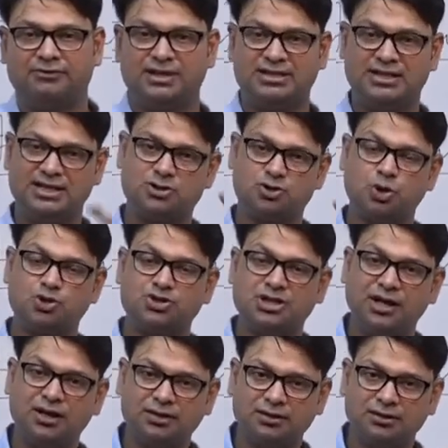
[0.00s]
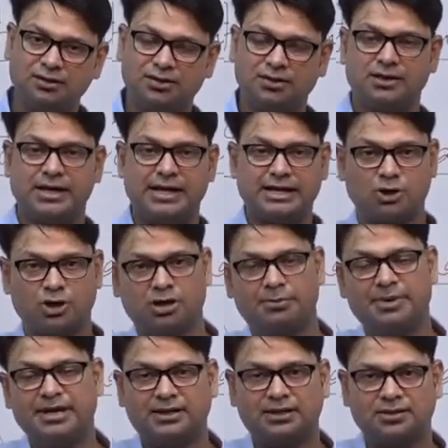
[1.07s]
Whether in social,
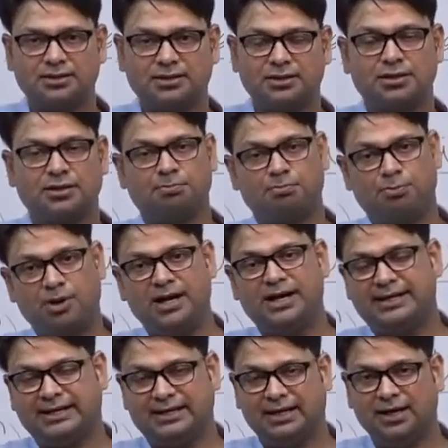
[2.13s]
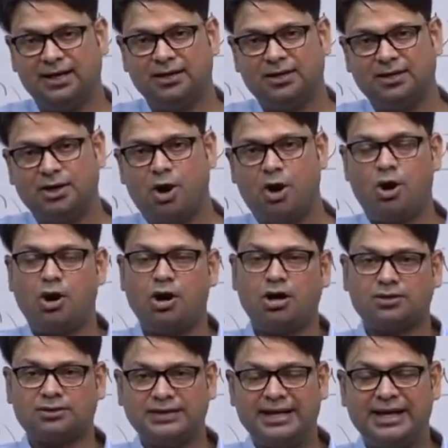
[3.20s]
economic, political,
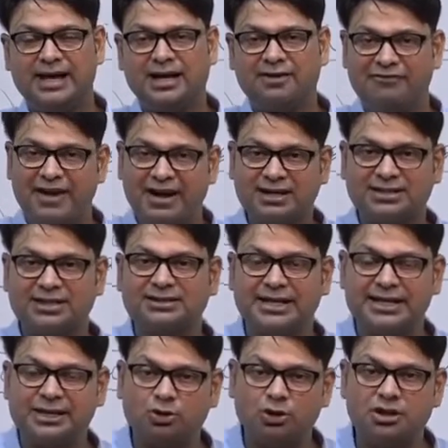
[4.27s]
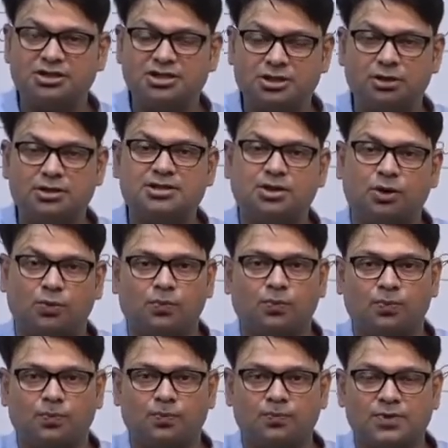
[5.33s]
or they are affecting the ecology also.
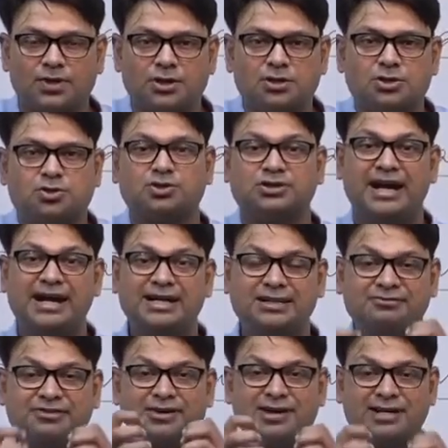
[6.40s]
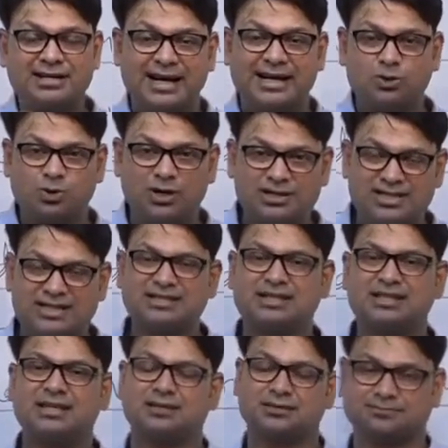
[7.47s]
So that we will try to assess
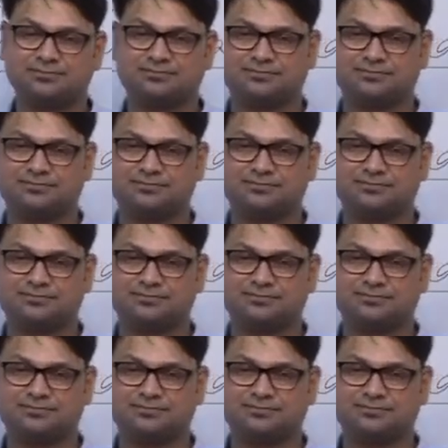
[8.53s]
here,